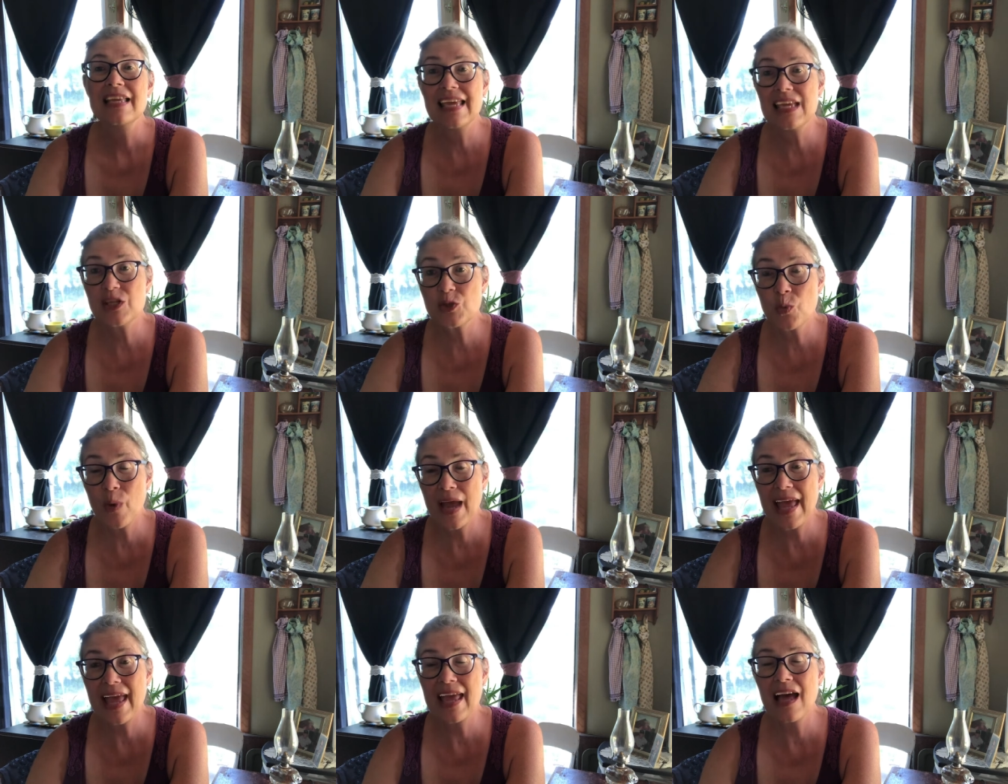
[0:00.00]
each
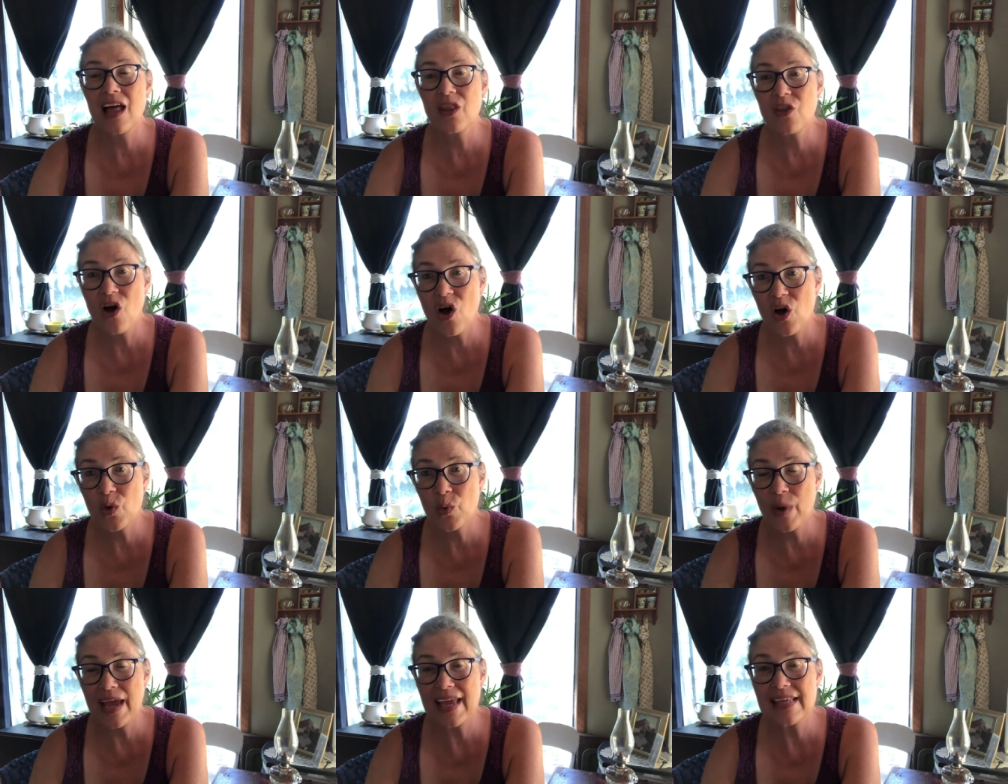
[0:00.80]
way a
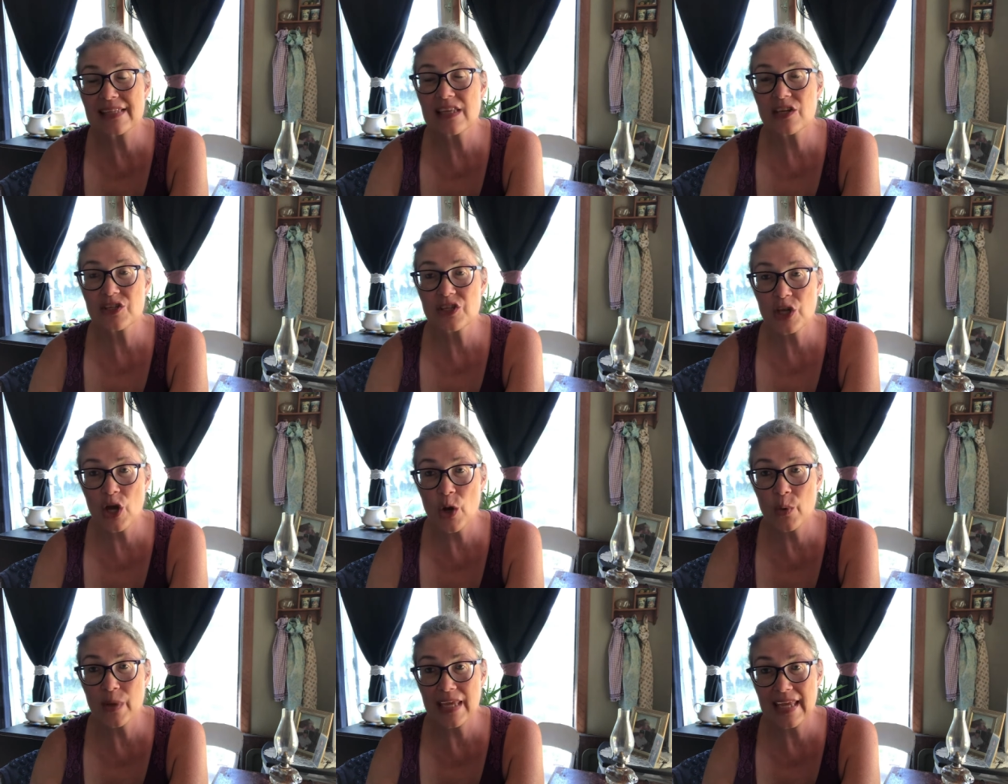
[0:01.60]
long ways to
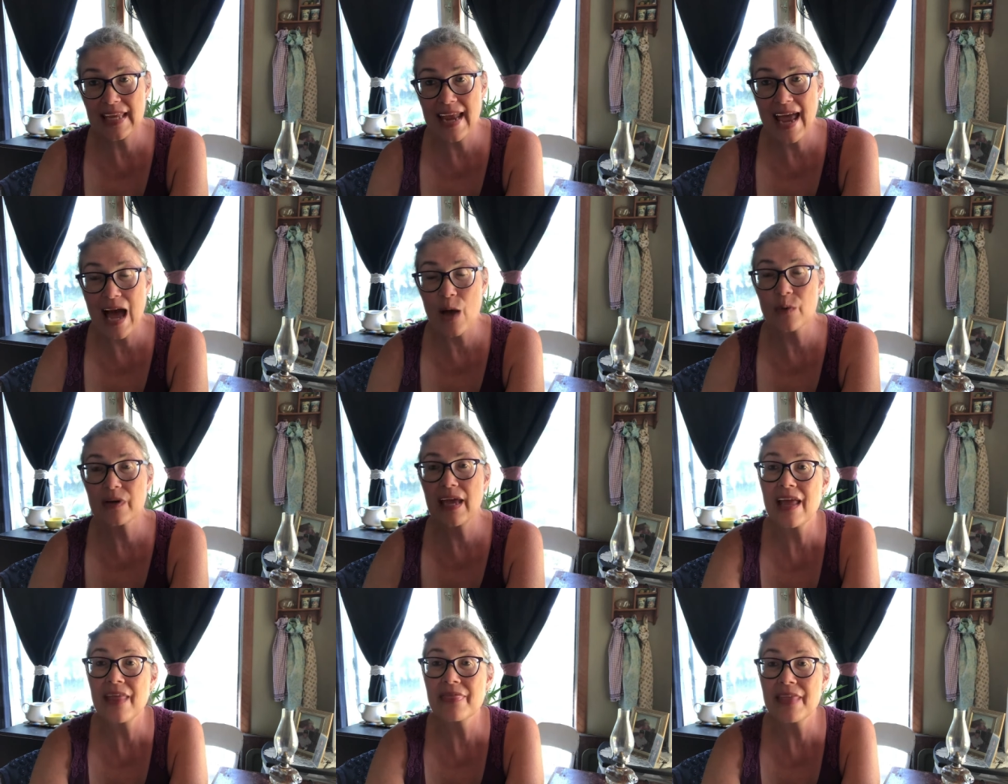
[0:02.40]
go eat out
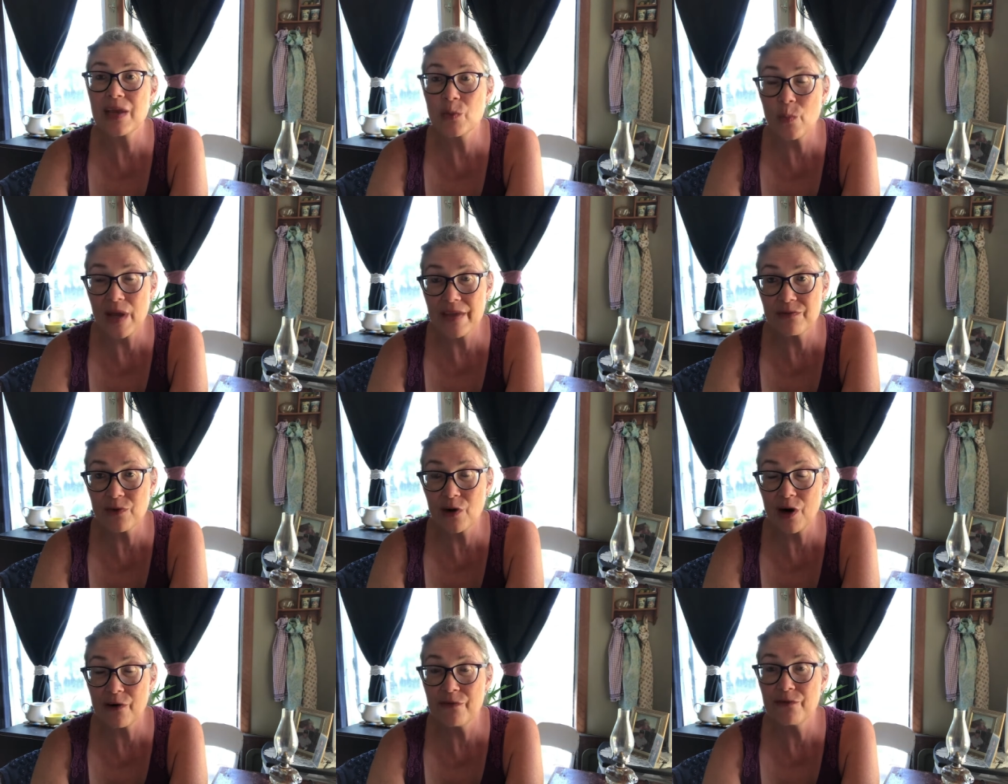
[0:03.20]
and then wait
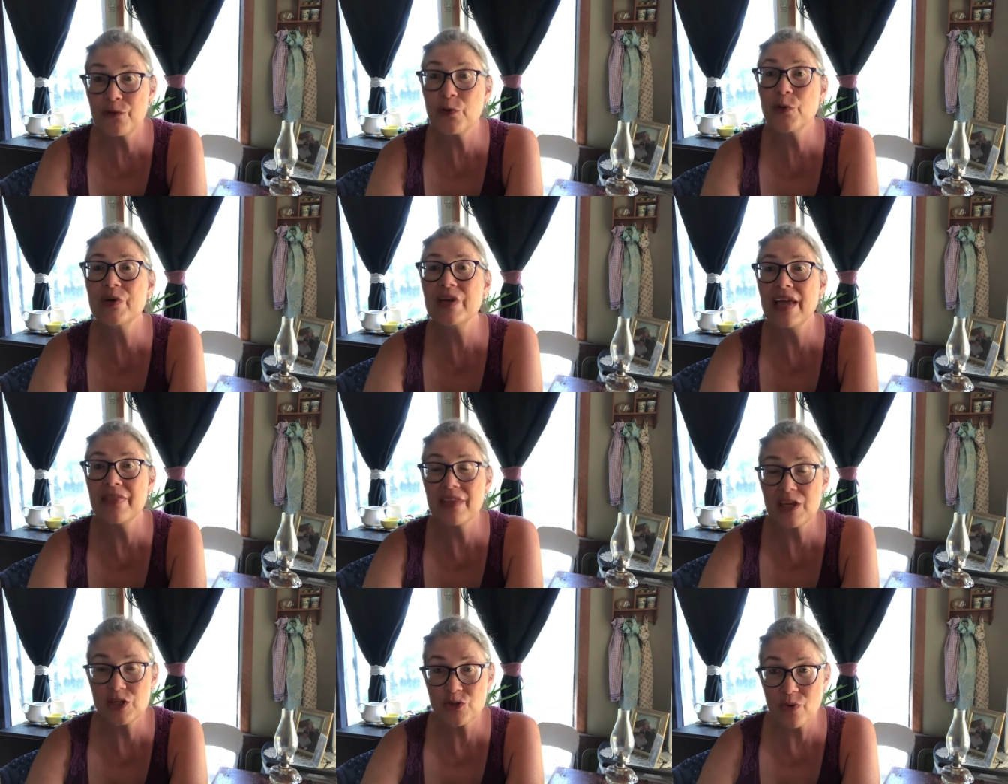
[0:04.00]
for our food
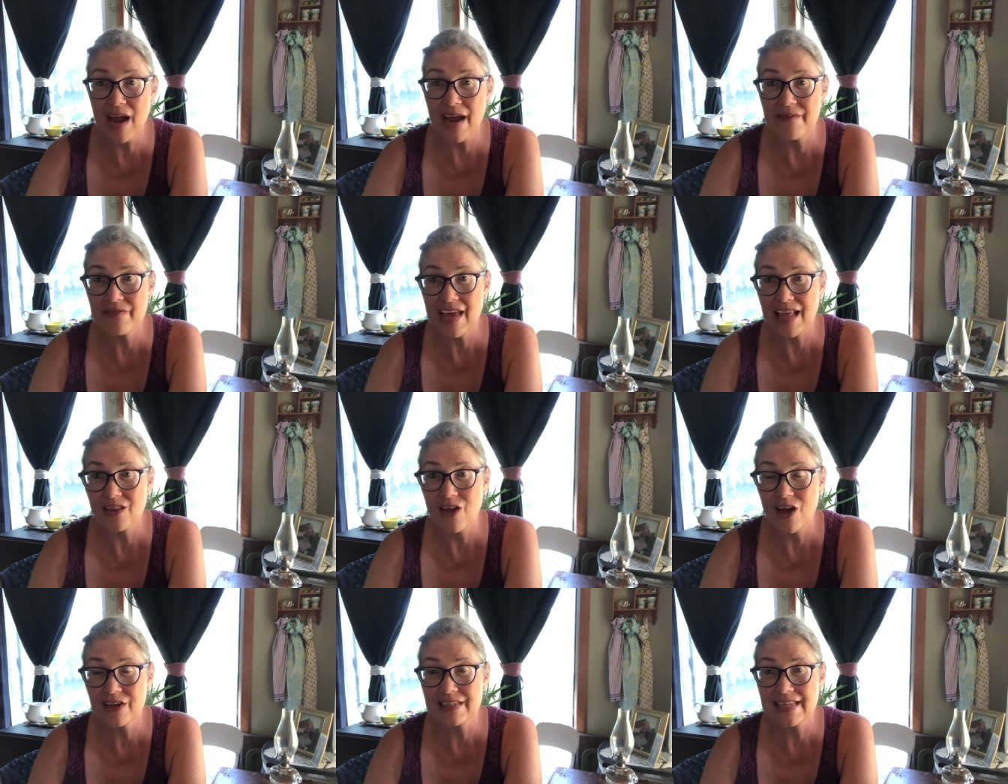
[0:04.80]
and then drive that
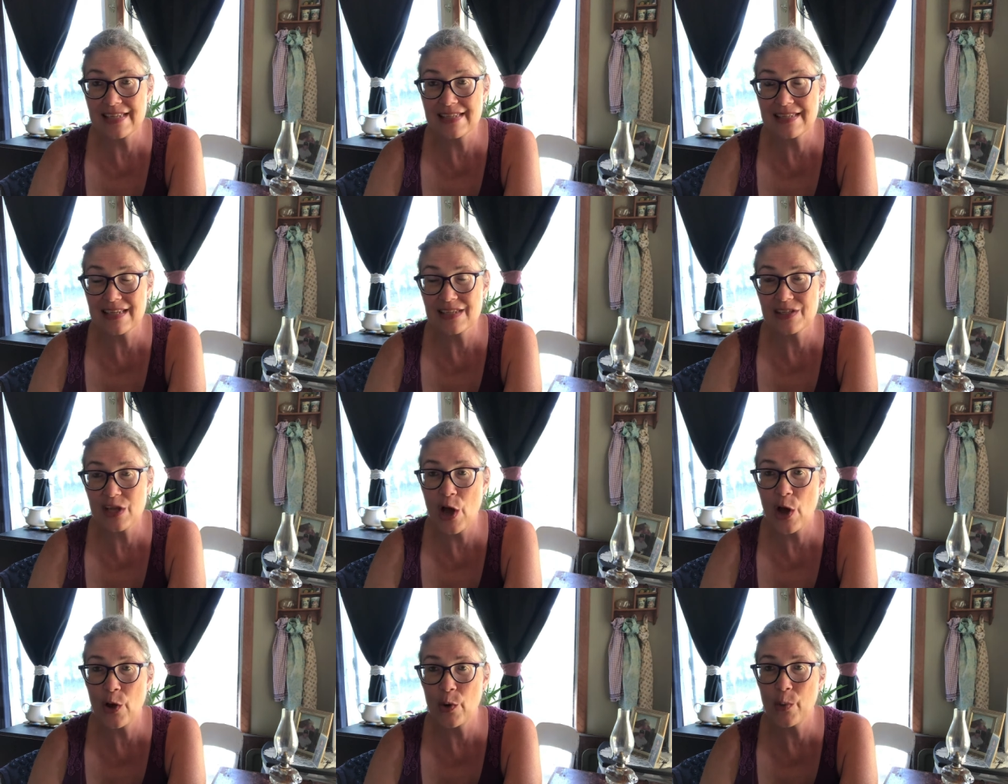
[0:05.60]
long distance
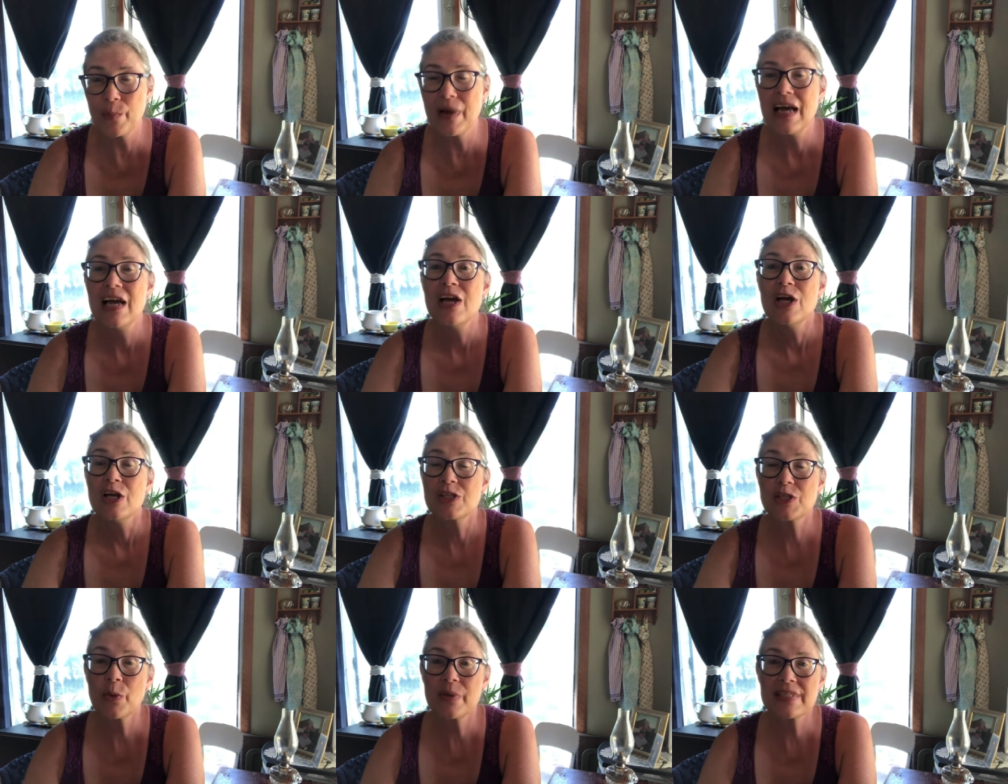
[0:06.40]
home.
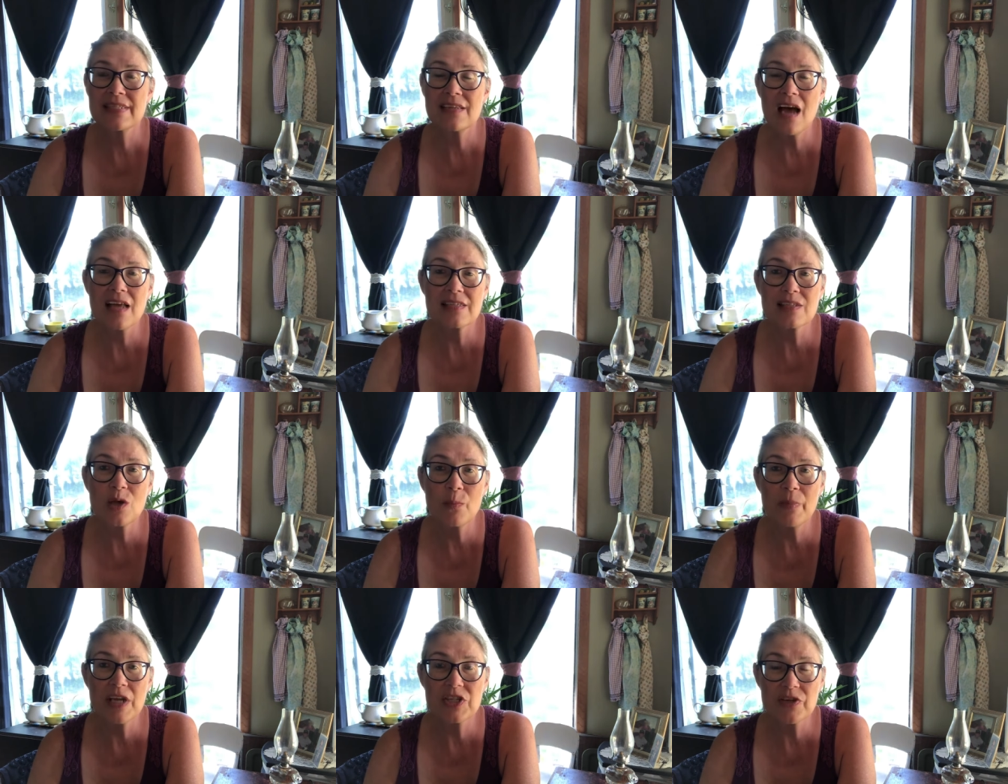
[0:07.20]
So it's not
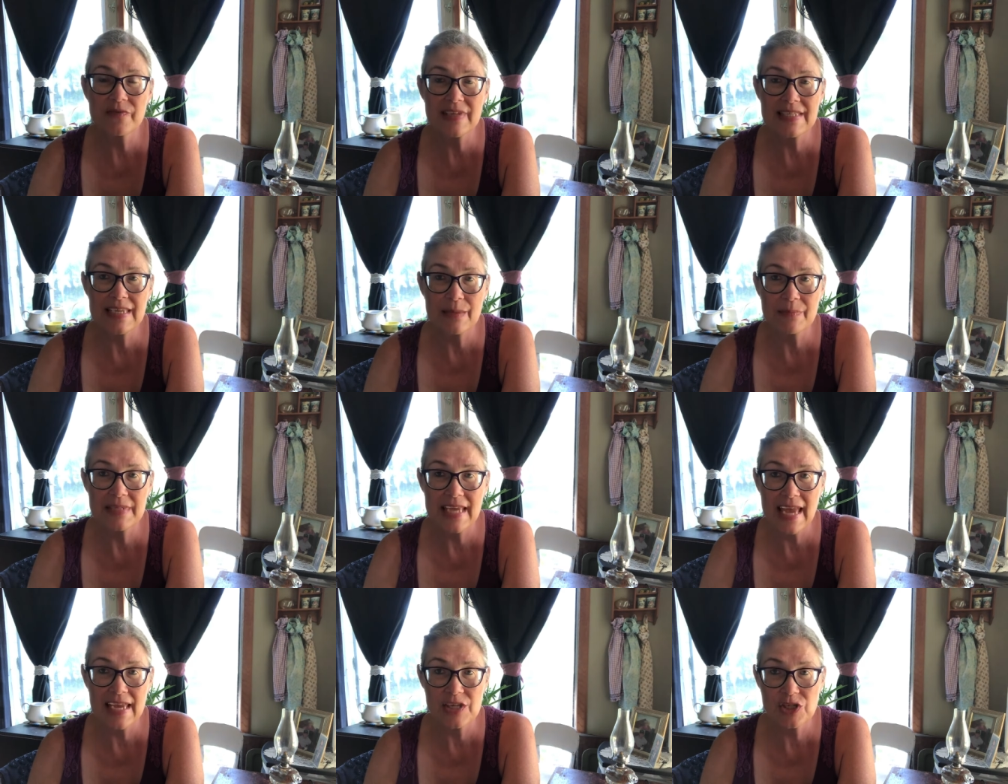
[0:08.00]
so much of a
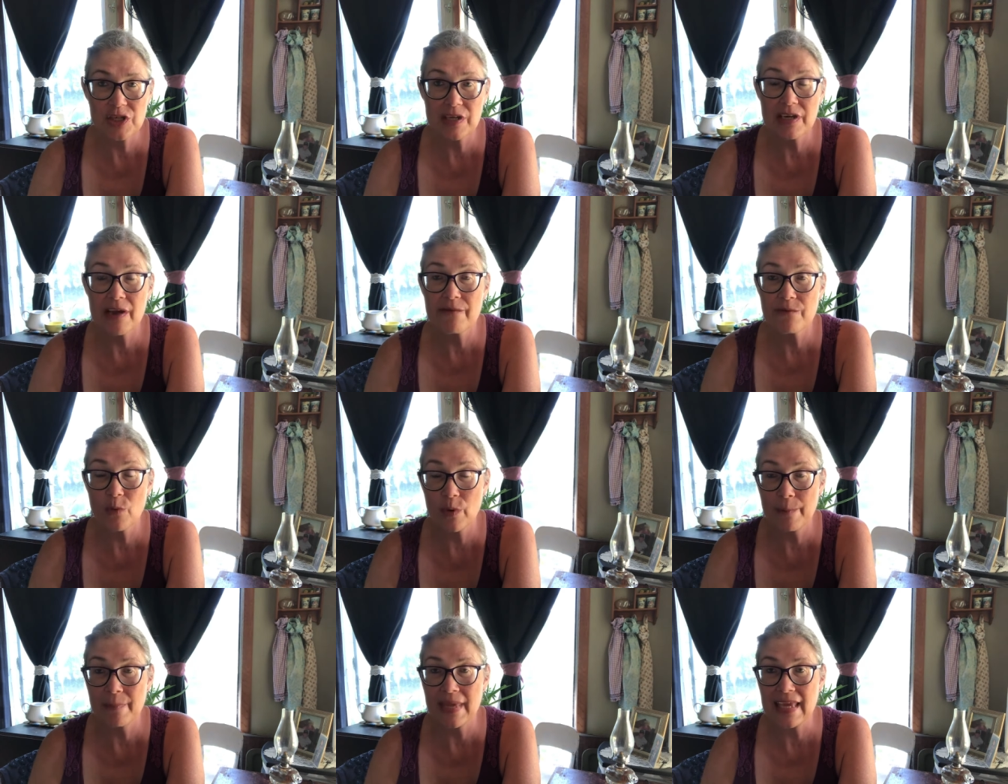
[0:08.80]
temptation
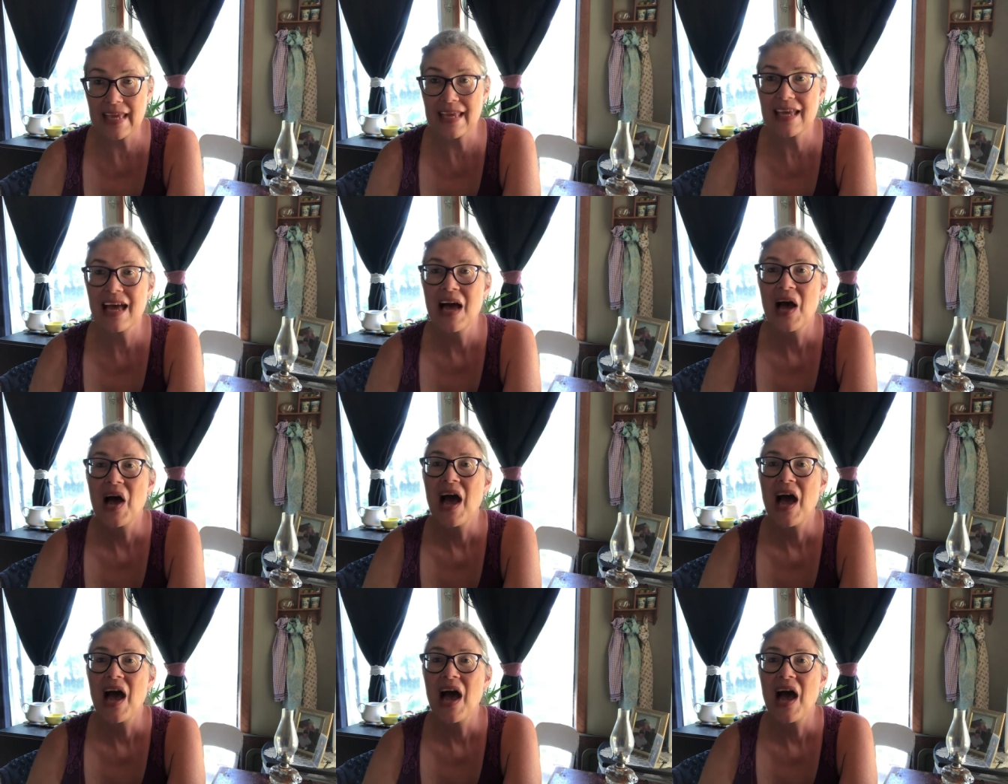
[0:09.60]
for me.